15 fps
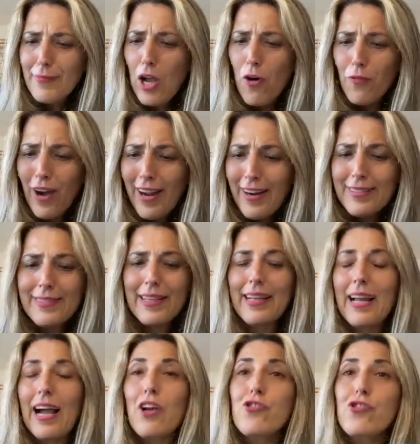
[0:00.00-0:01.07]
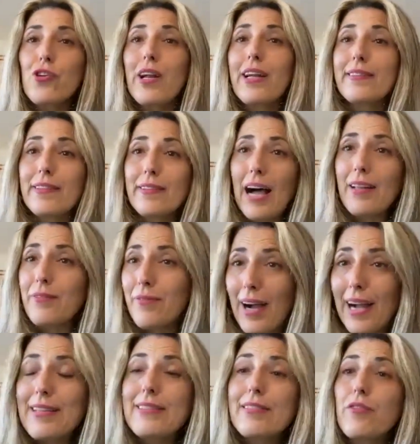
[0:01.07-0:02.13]
arts and culture and
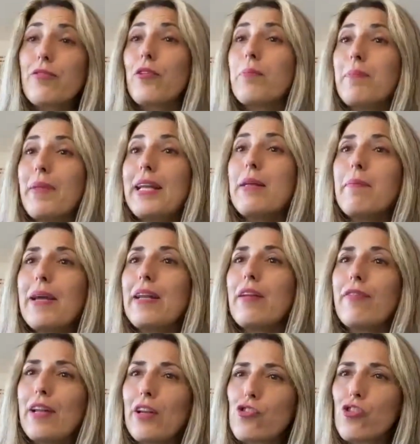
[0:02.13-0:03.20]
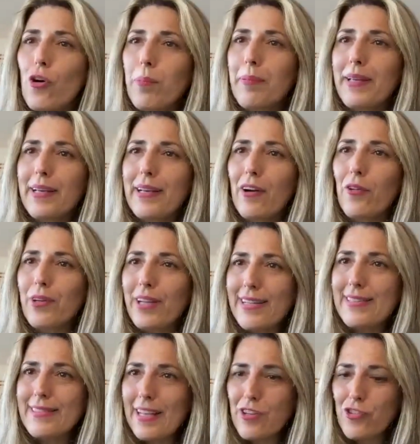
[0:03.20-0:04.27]
advisor for many, many philanthropic
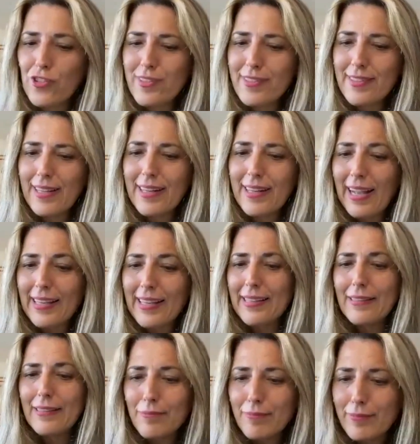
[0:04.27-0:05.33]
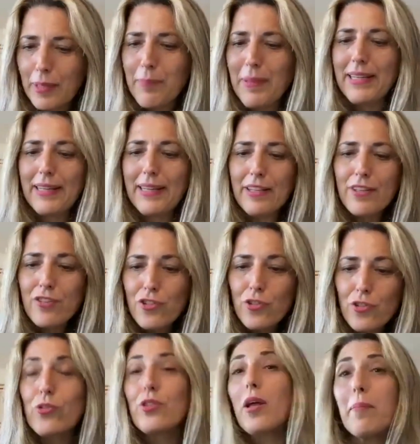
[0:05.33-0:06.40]
organizations like the Milken
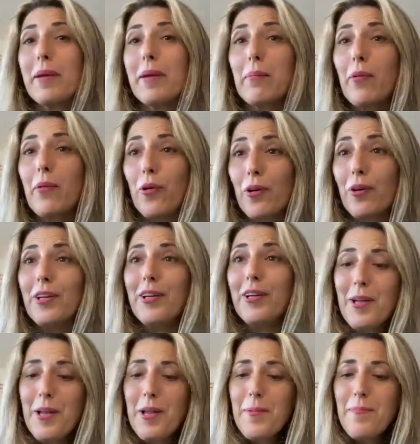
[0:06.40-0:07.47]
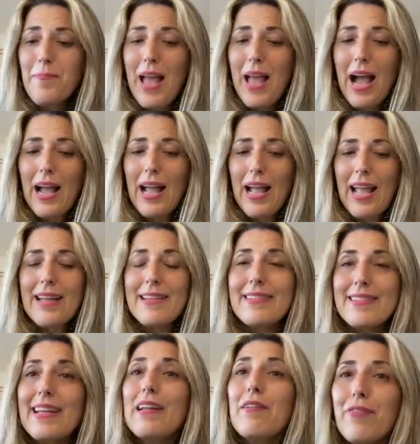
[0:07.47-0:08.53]
Institute and many more, and
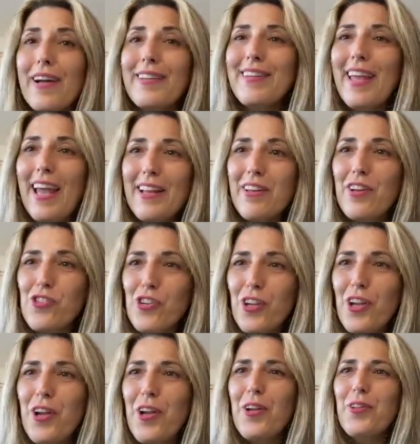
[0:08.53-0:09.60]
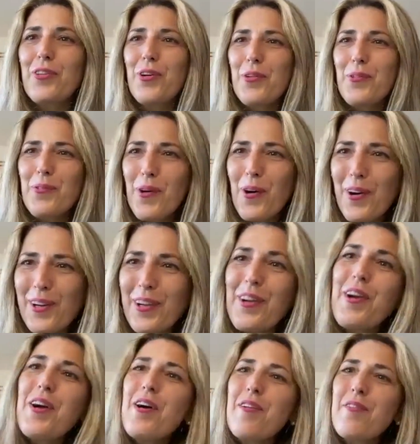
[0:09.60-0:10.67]
still find the energy to work
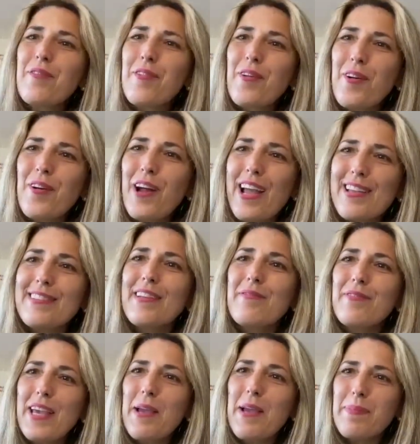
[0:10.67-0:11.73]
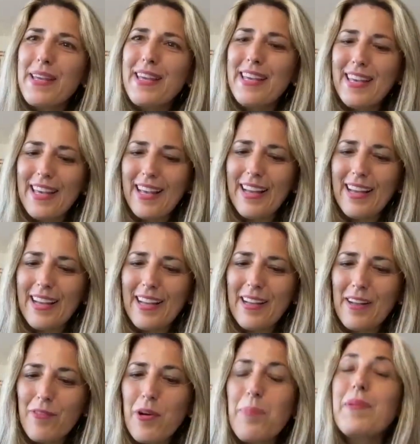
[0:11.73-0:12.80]
for as a VIP
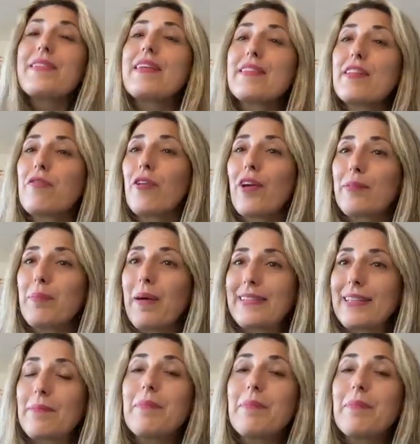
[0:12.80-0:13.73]
representative for Art Basel.